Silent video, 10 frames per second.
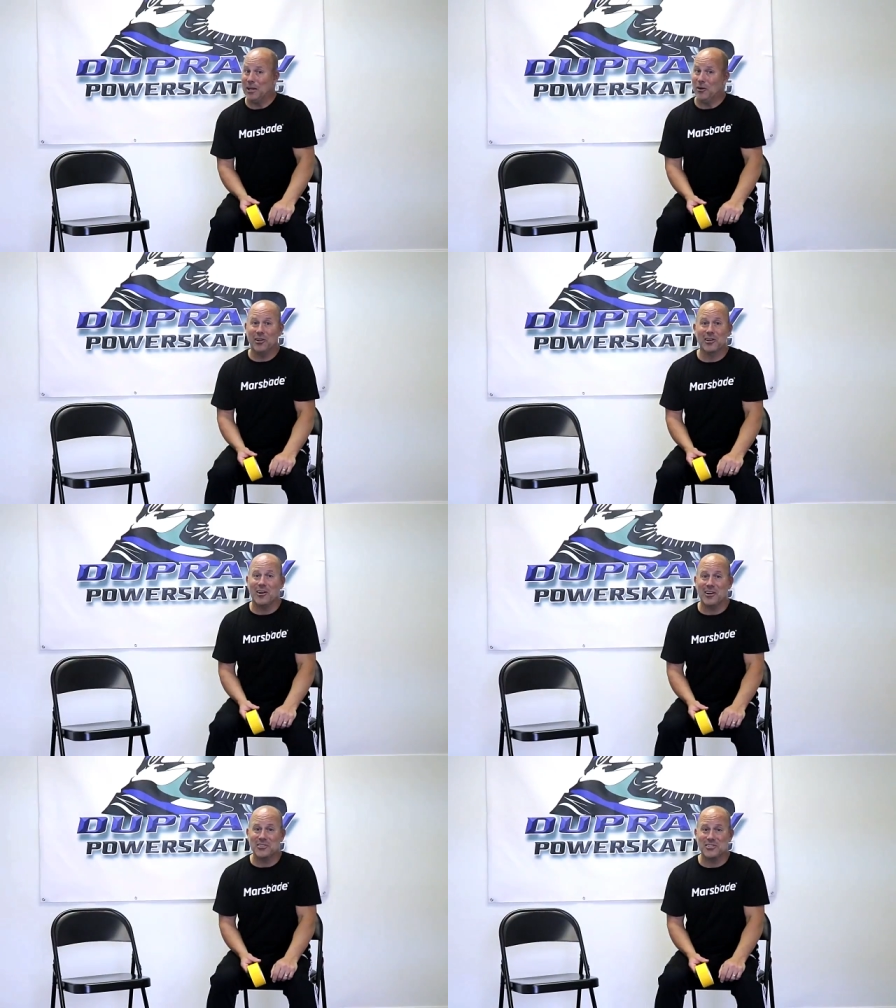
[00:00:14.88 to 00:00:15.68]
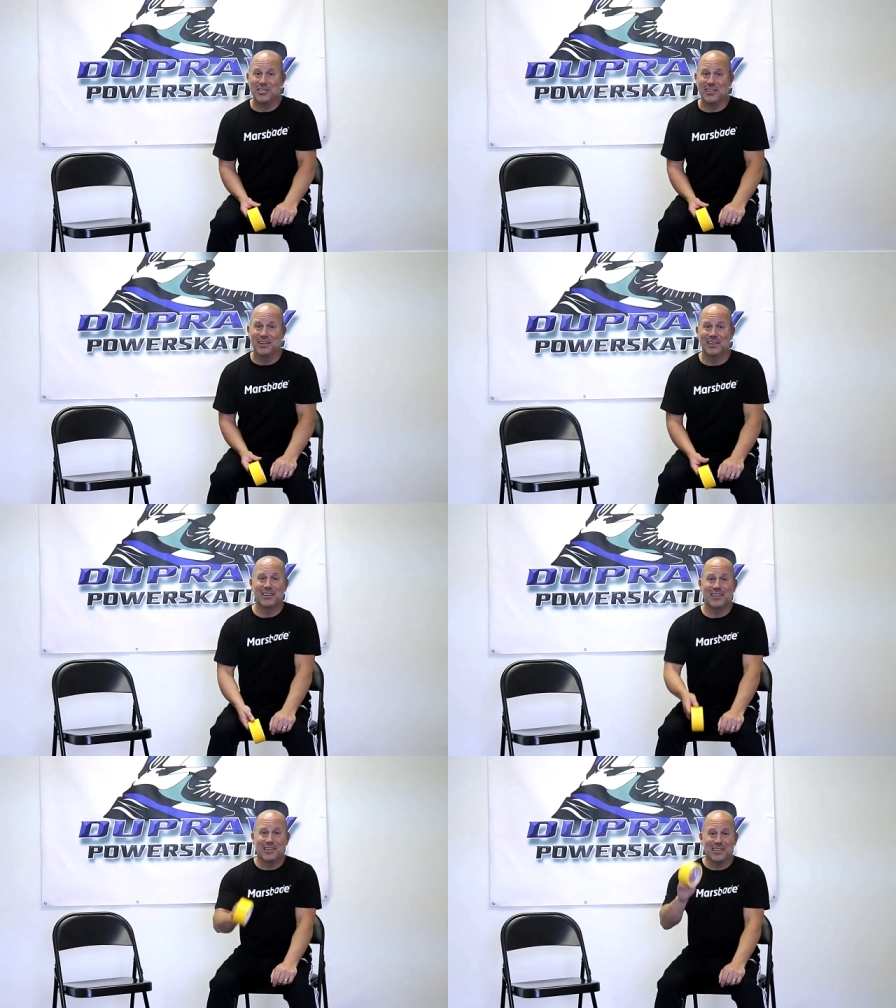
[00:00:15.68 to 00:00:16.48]
And all it costs you
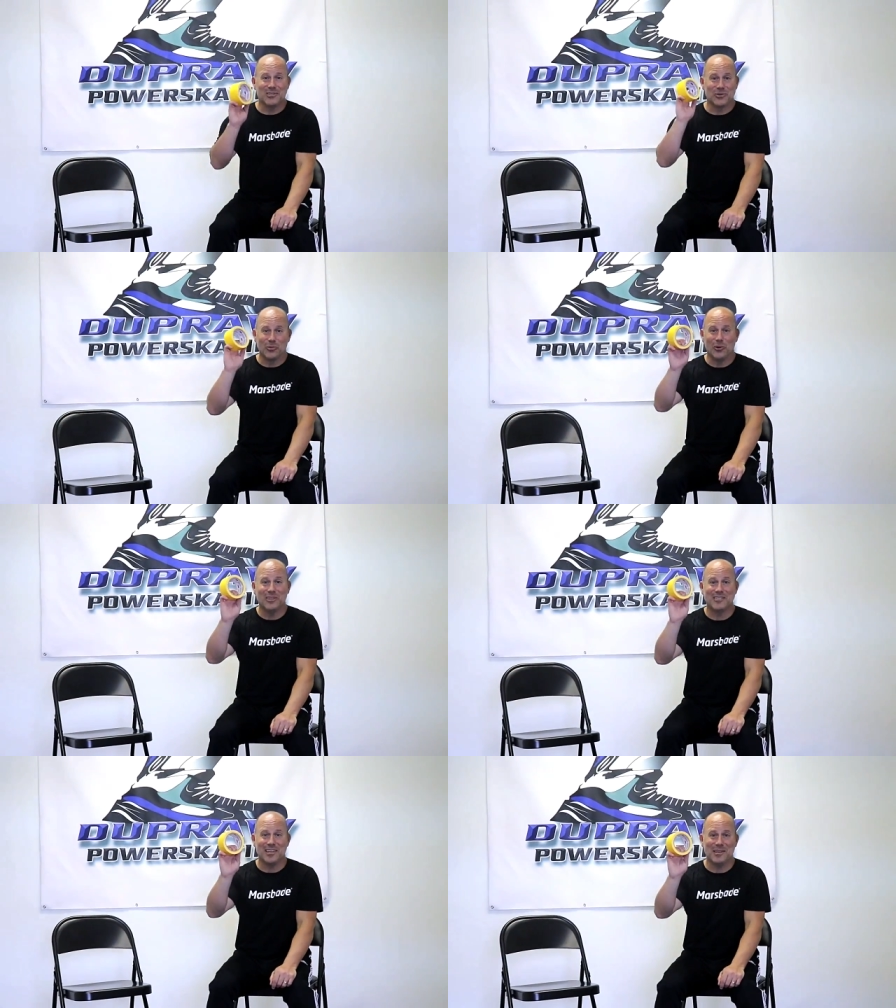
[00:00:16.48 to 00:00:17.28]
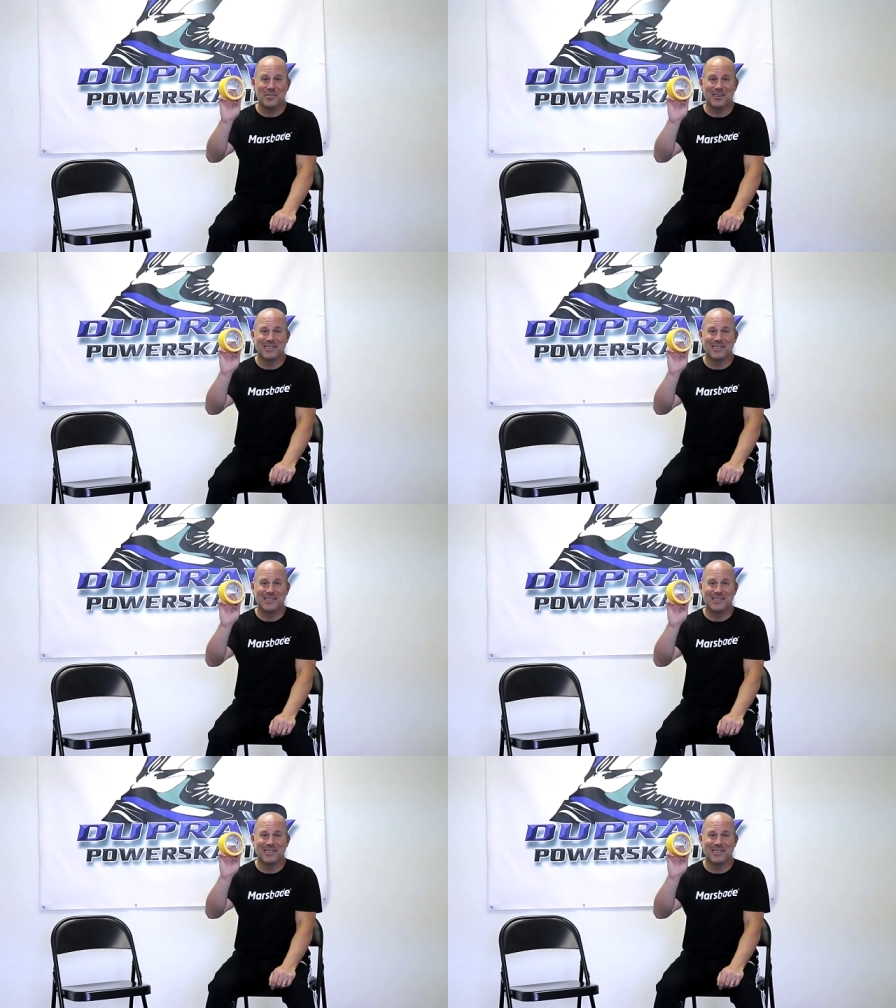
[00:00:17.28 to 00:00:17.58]
is a roll of tape.